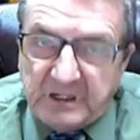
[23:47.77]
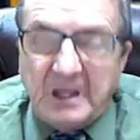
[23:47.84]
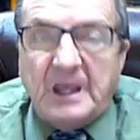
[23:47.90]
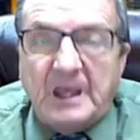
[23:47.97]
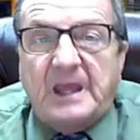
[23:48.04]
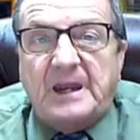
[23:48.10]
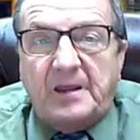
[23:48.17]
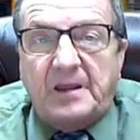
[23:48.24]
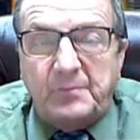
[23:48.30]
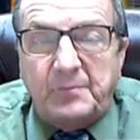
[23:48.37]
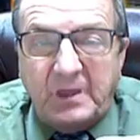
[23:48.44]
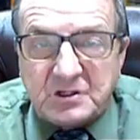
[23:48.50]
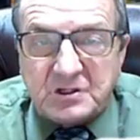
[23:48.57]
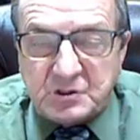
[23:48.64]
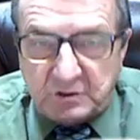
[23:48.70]
and I
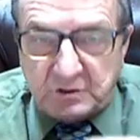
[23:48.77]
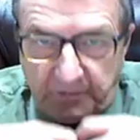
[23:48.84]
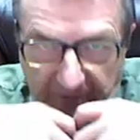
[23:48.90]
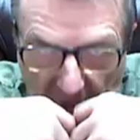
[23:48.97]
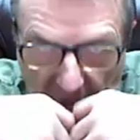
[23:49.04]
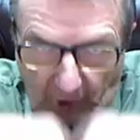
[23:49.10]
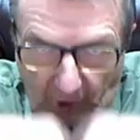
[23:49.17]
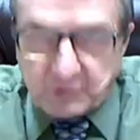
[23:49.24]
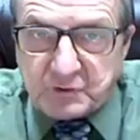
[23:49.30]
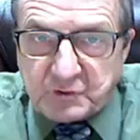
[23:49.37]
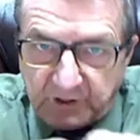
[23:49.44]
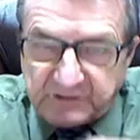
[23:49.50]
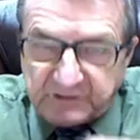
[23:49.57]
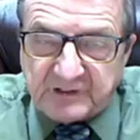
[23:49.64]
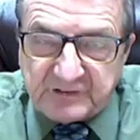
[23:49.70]
make sure the culture
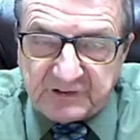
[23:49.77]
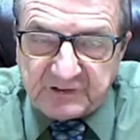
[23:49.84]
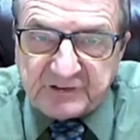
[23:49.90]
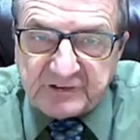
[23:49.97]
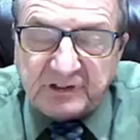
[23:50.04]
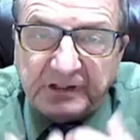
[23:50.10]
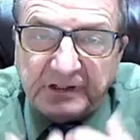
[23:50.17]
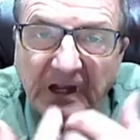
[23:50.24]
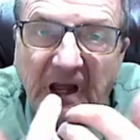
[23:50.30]
that's existing